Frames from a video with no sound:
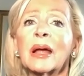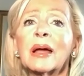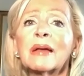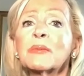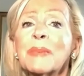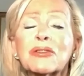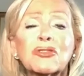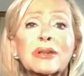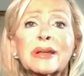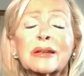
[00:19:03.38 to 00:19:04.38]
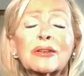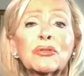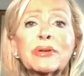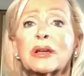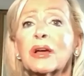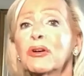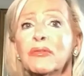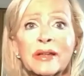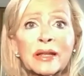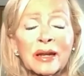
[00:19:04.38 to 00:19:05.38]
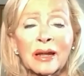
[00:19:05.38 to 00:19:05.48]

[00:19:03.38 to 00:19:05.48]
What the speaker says: especially during COVID,